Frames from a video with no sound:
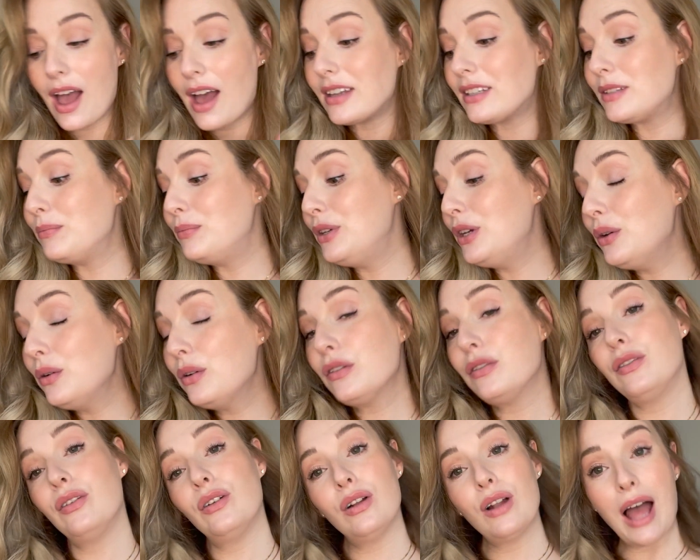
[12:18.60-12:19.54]
as
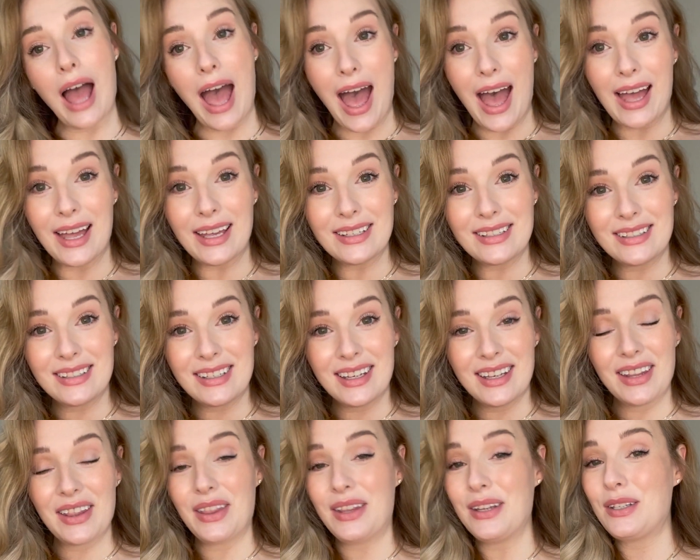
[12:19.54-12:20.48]
beautiful as
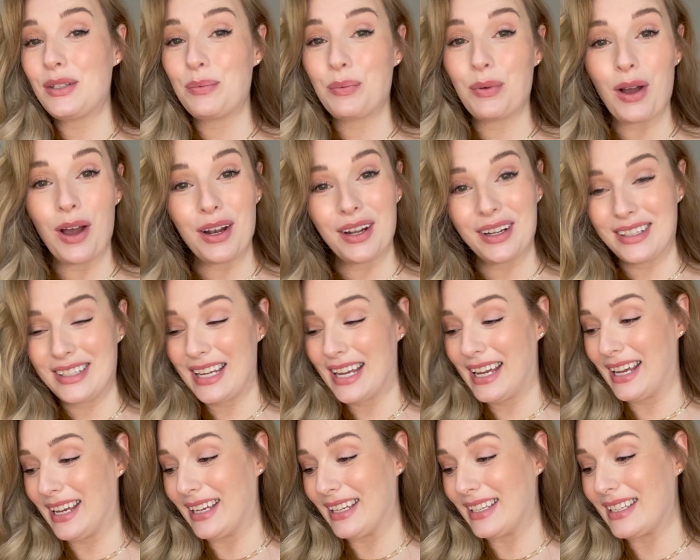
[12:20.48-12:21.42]
this product
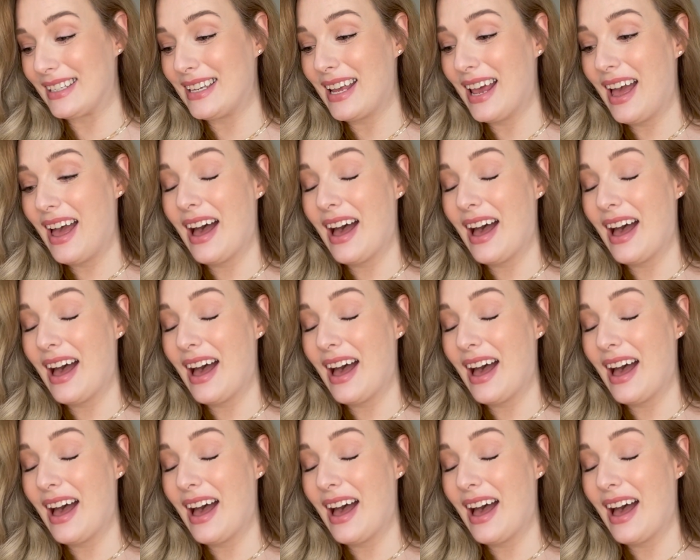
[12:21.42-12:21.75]
is,